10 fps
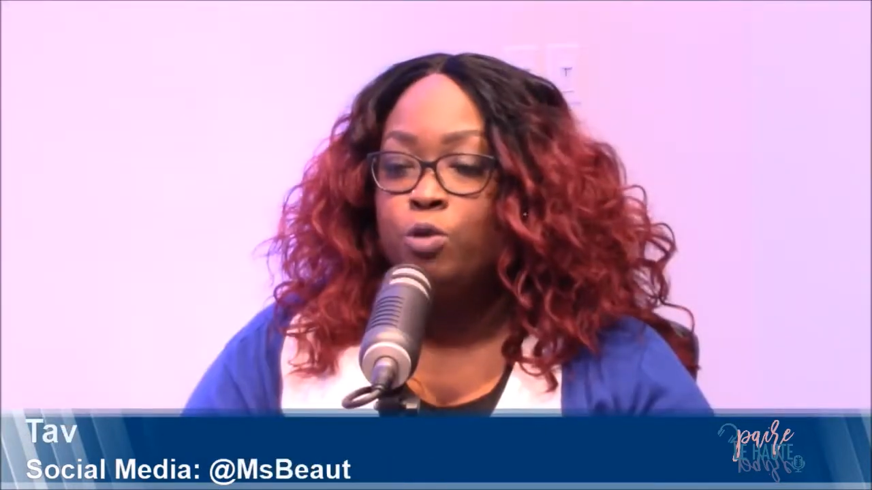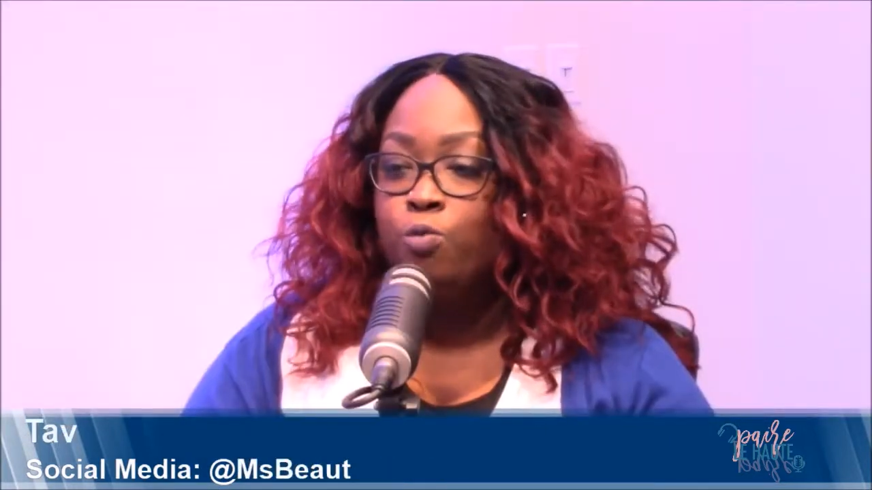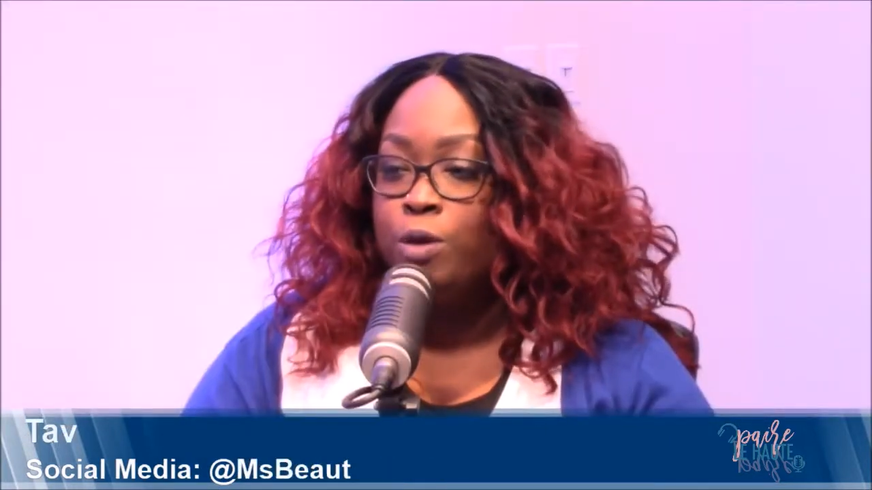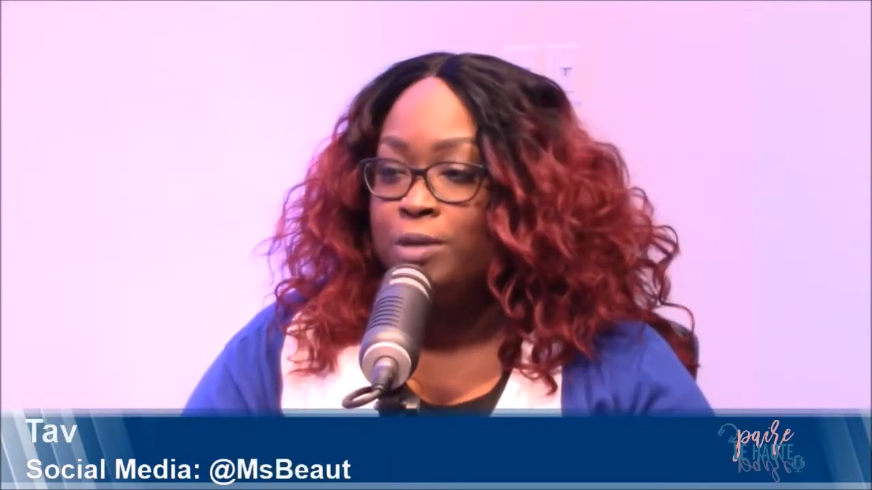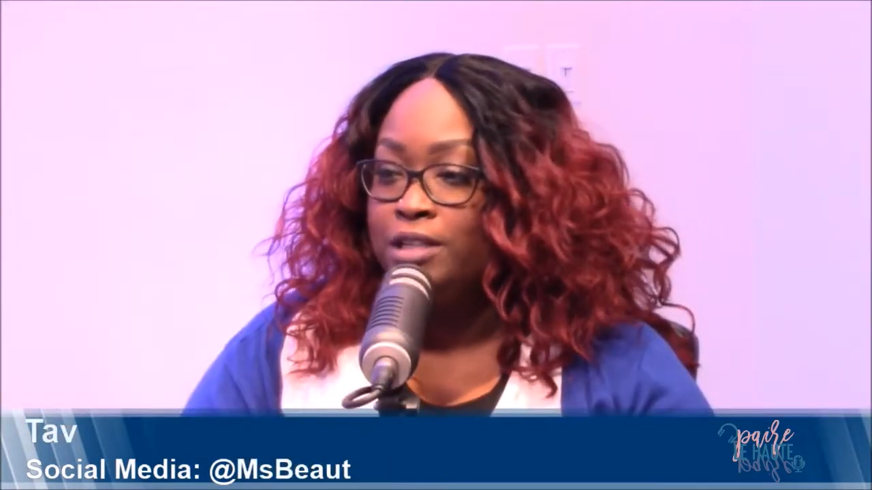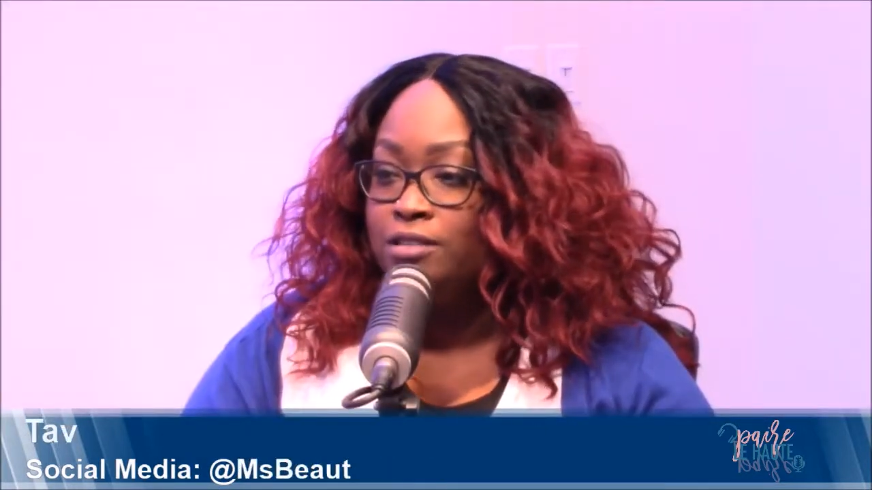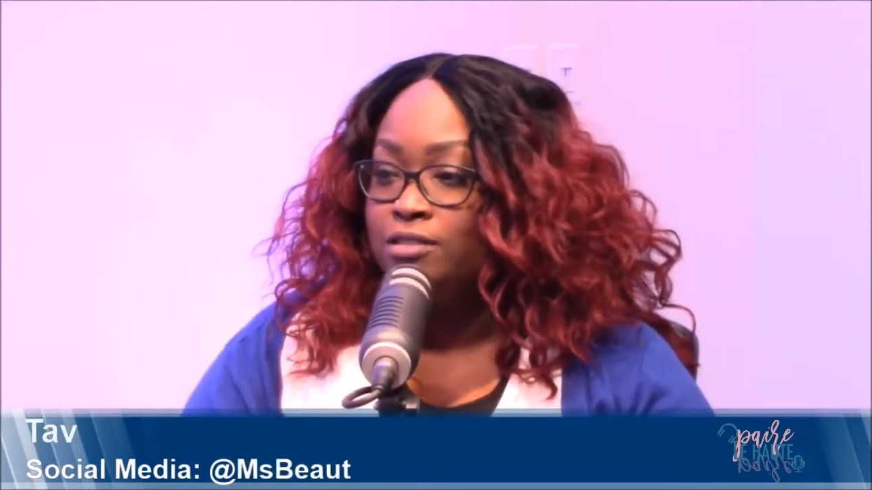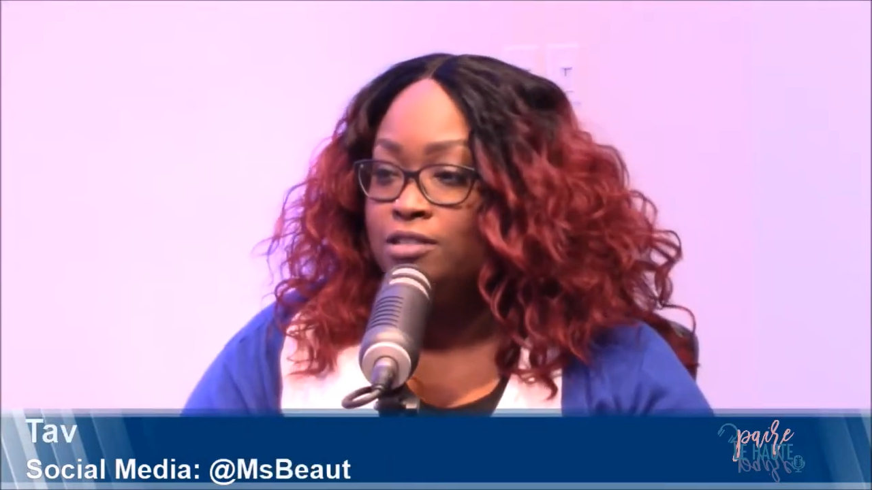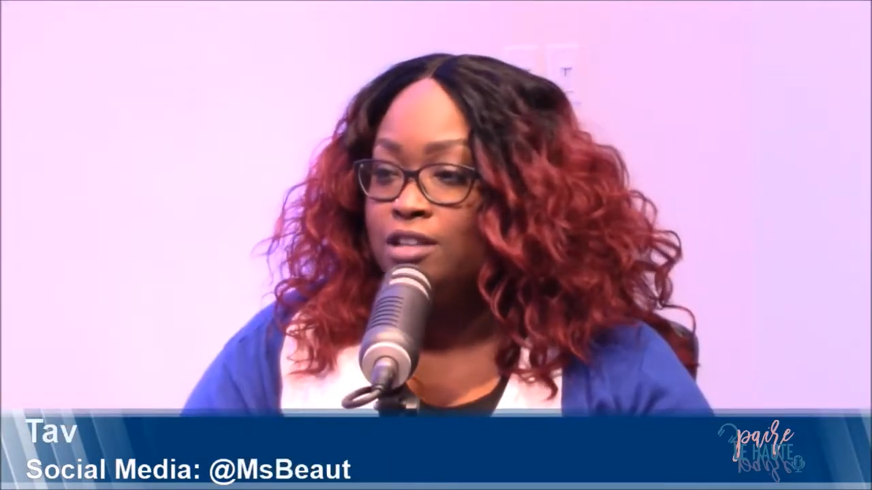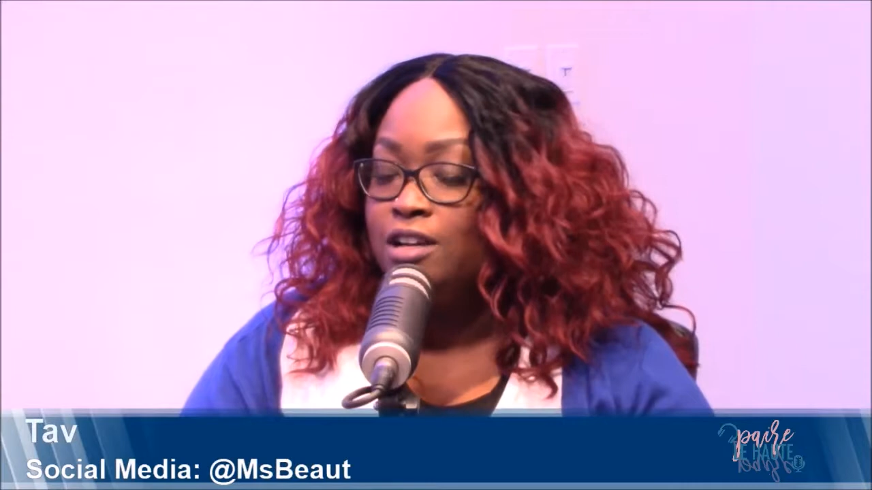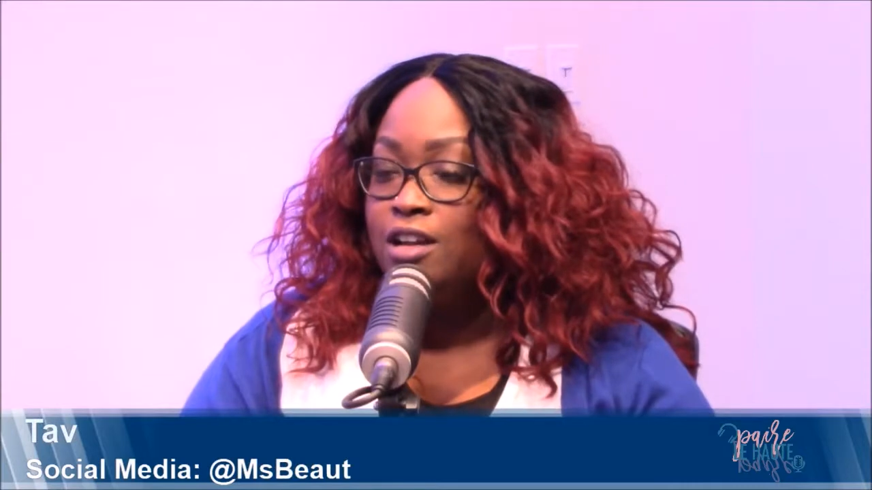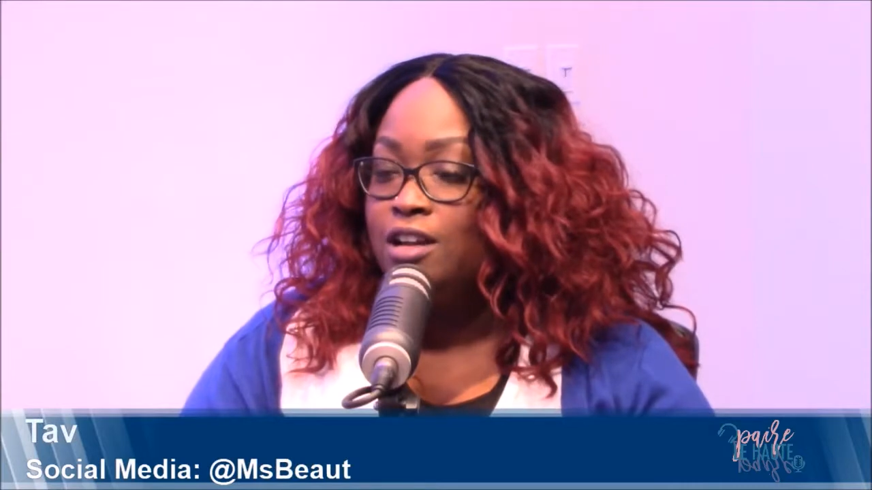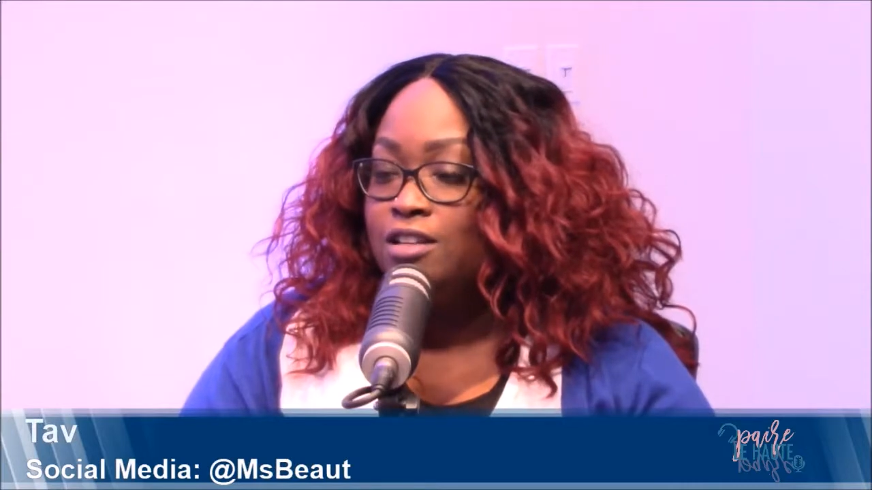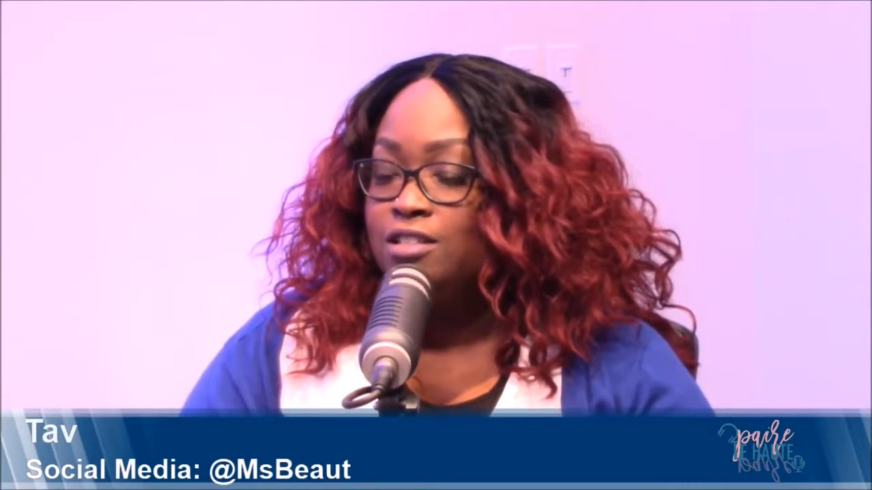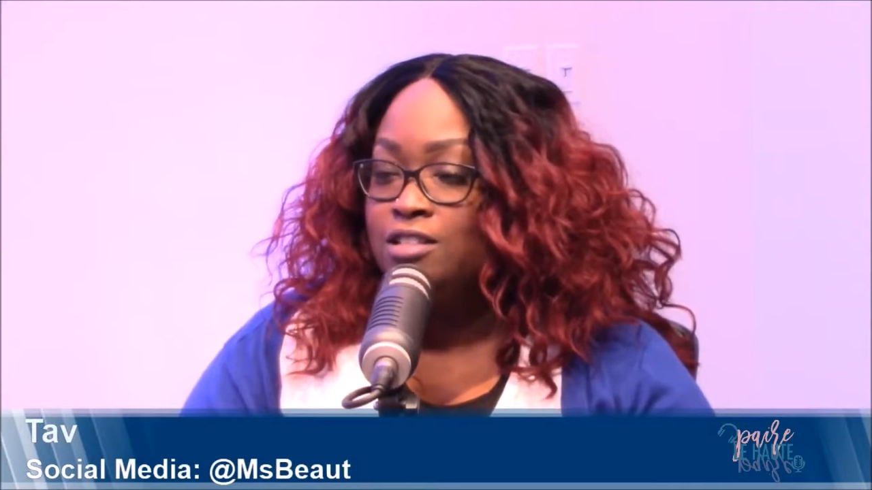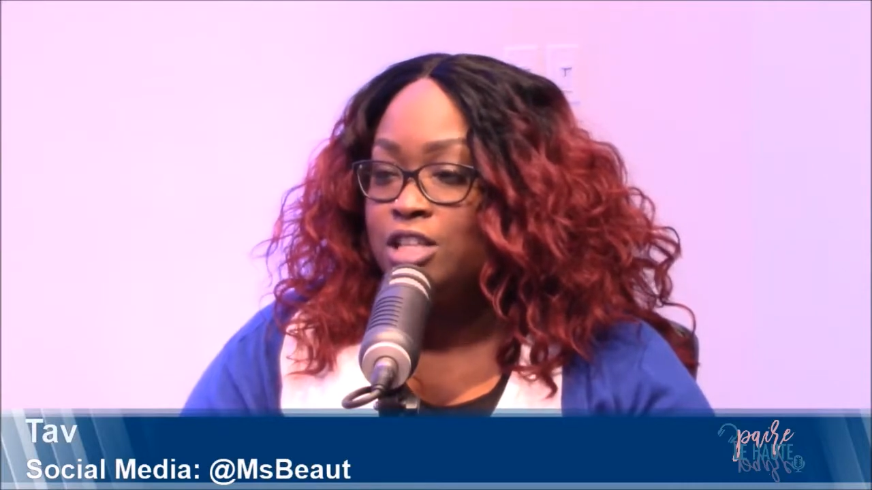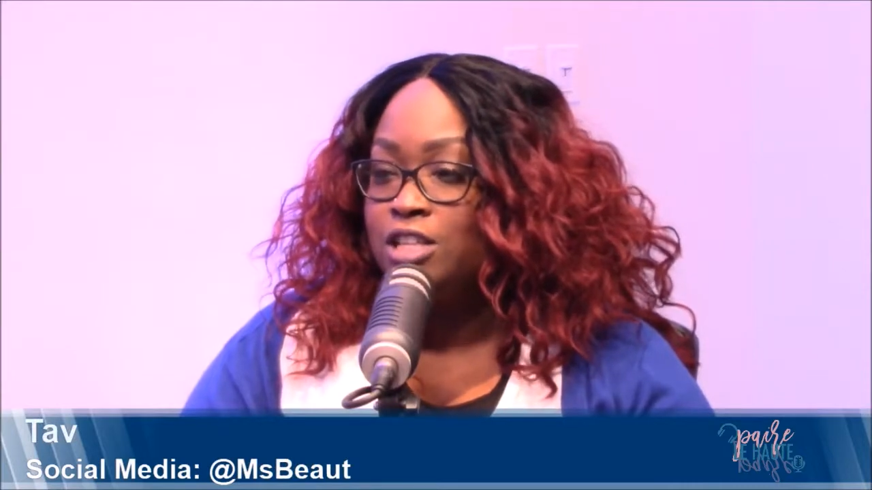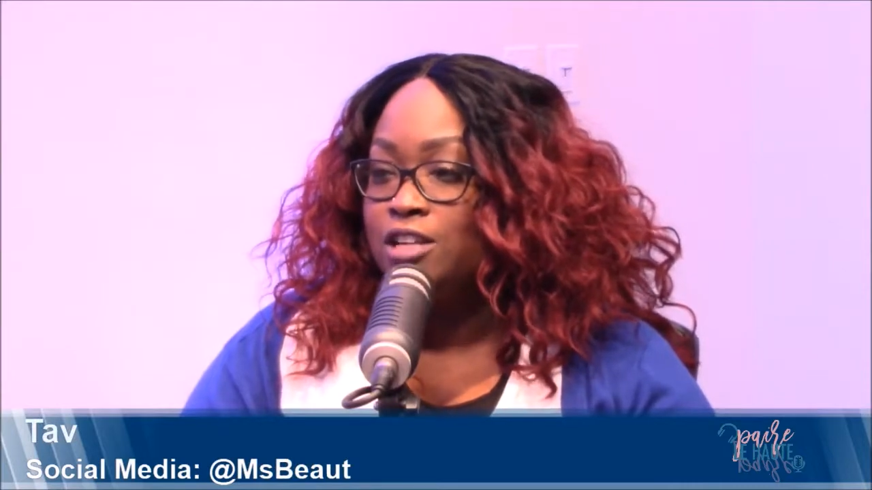women see the